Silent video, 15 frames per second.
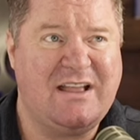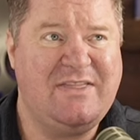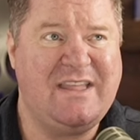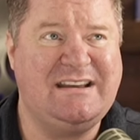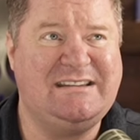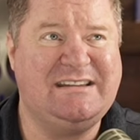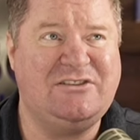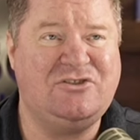
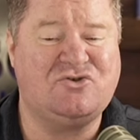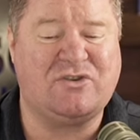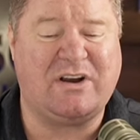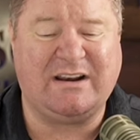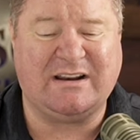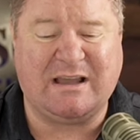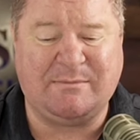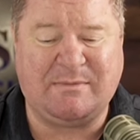they didn't try
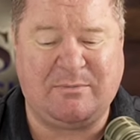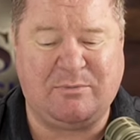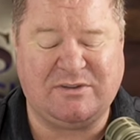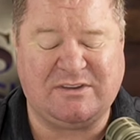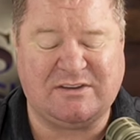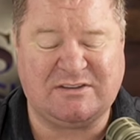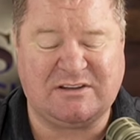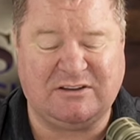to come up
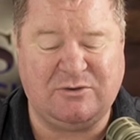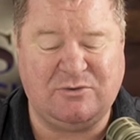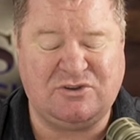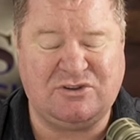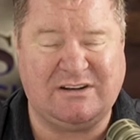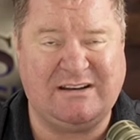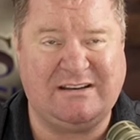with a solution.